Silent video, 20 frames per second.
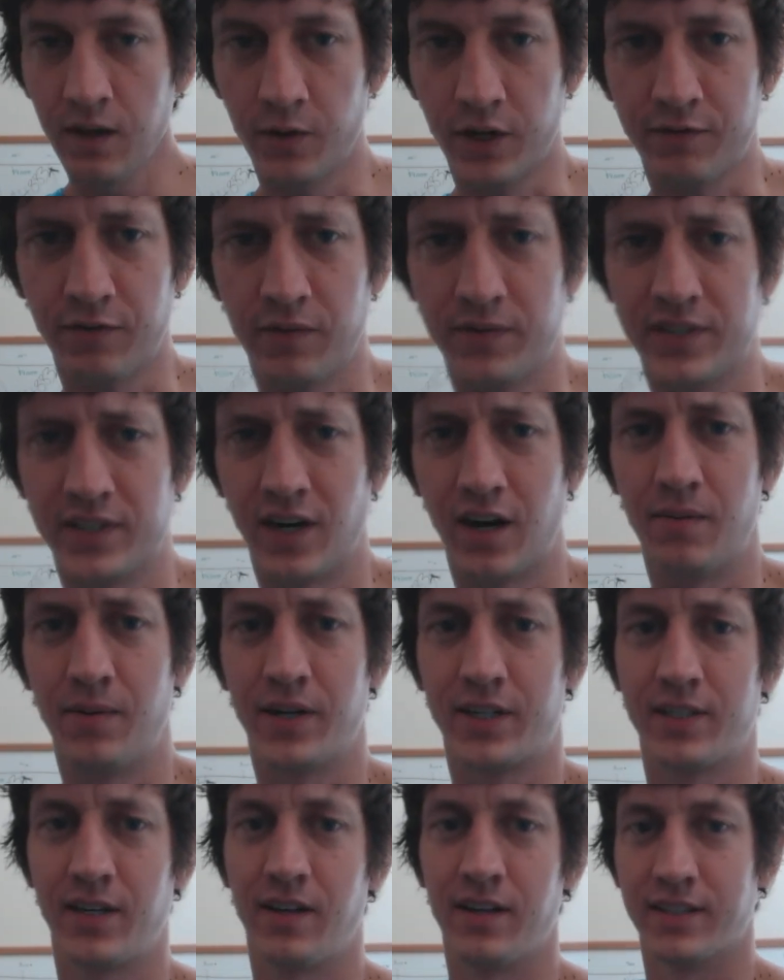Work from
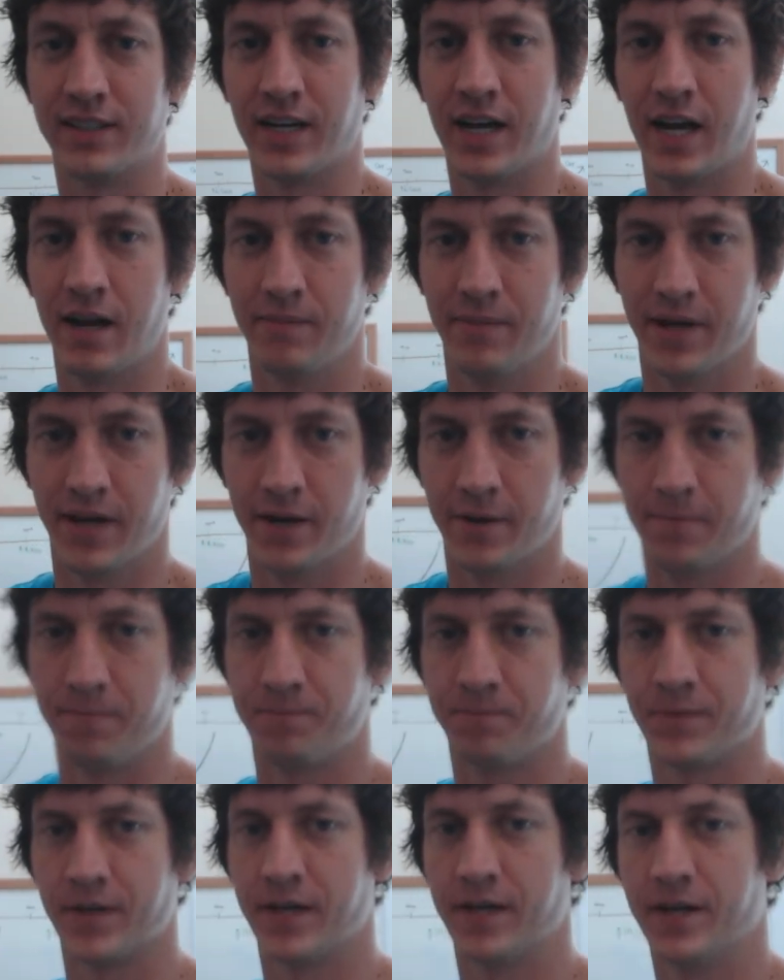Starbucks all the time now,
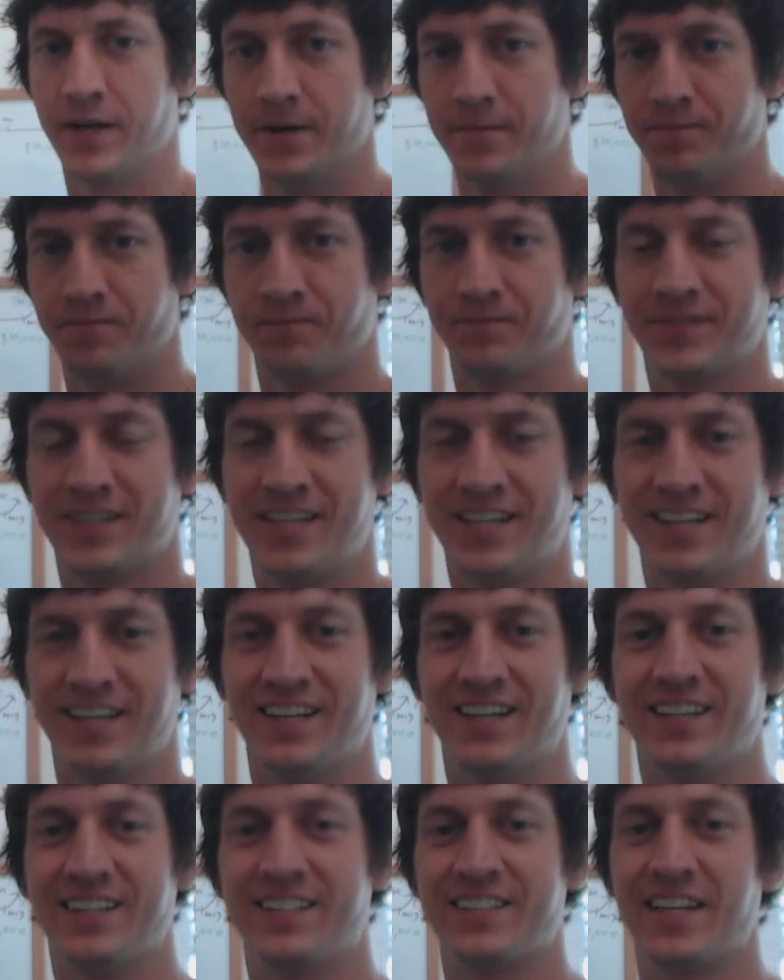
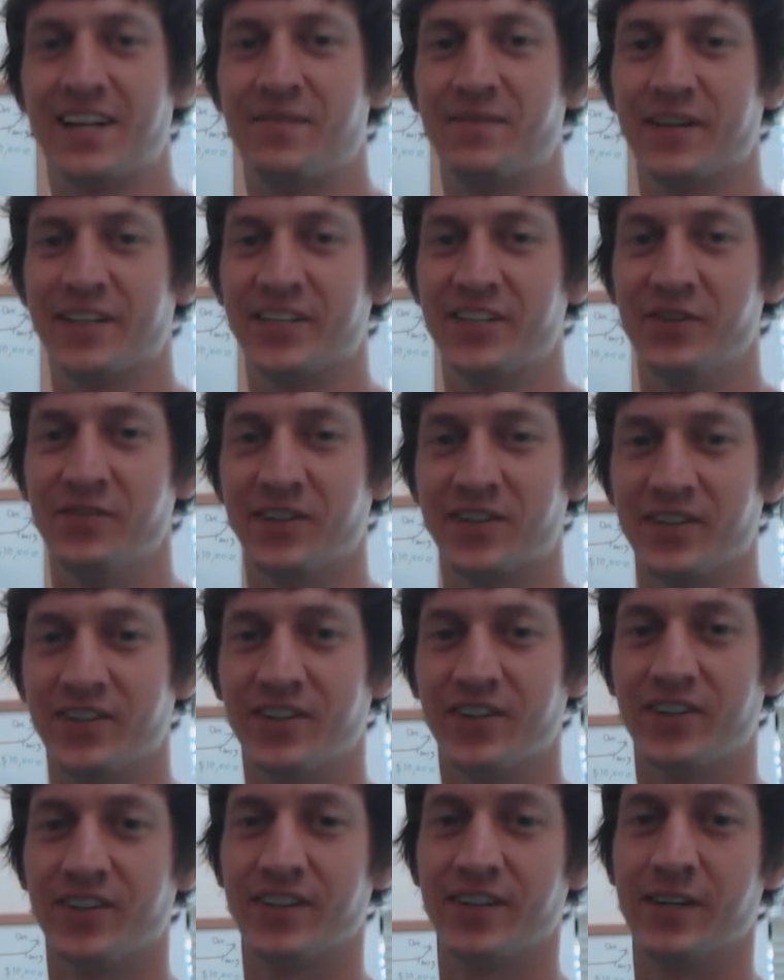instead of my
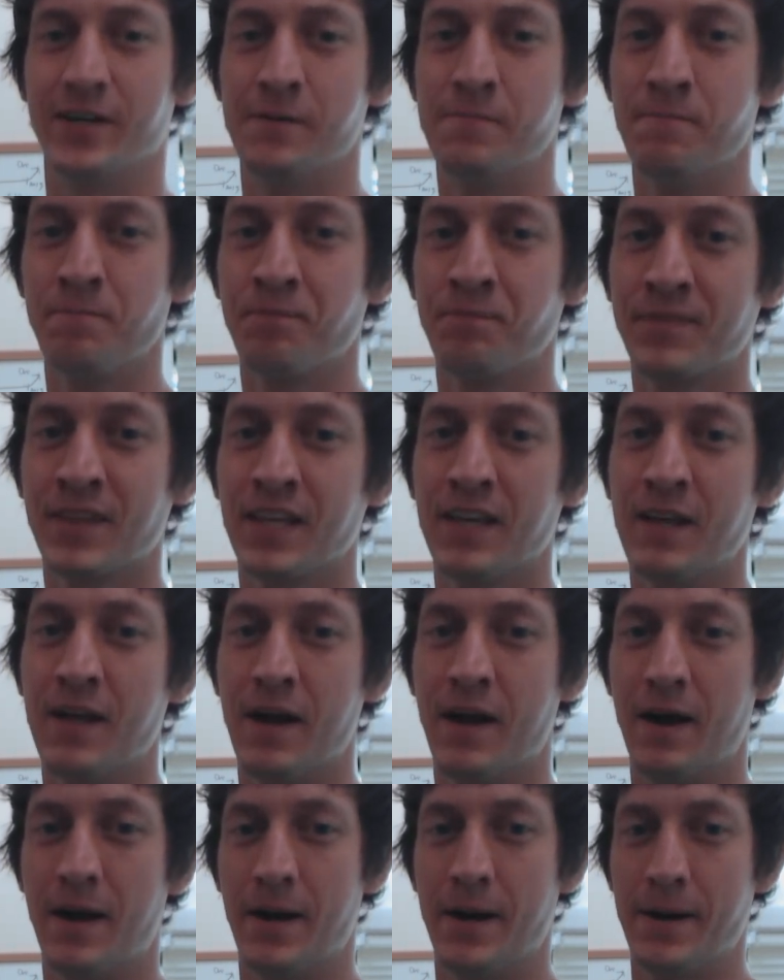cubicle or
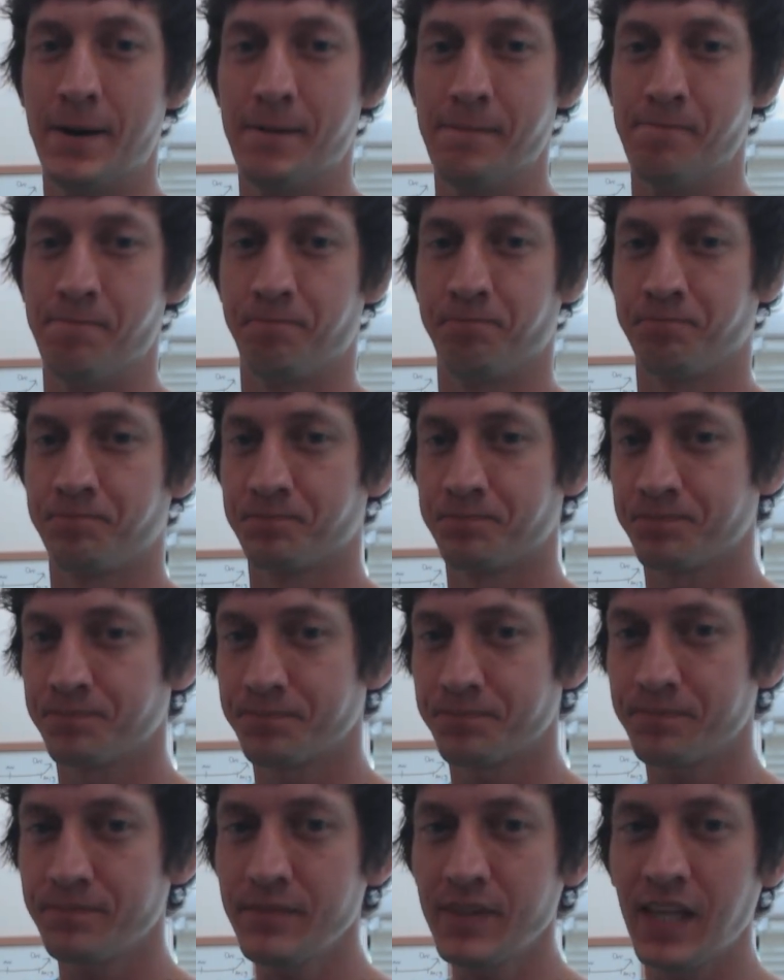um,
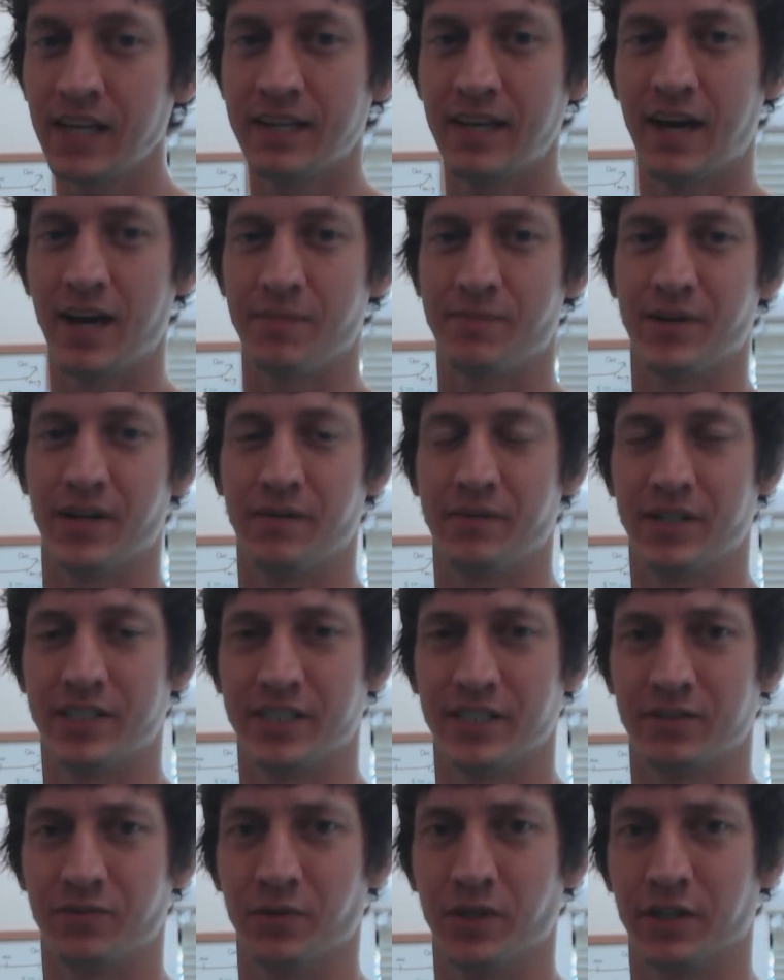now I pretty
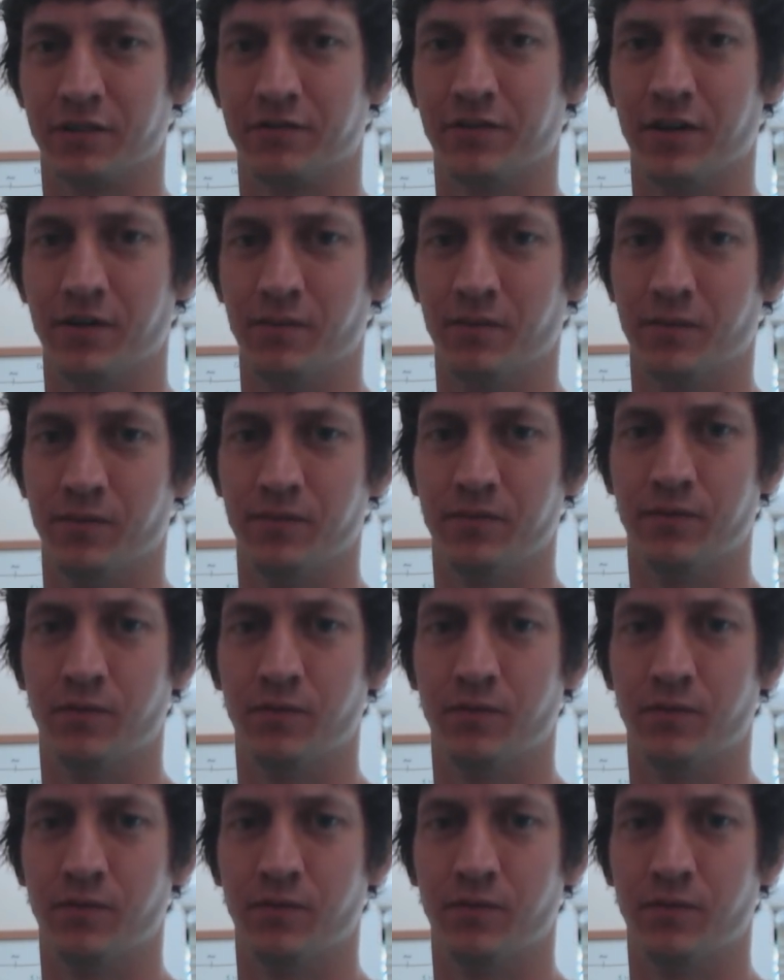much just work from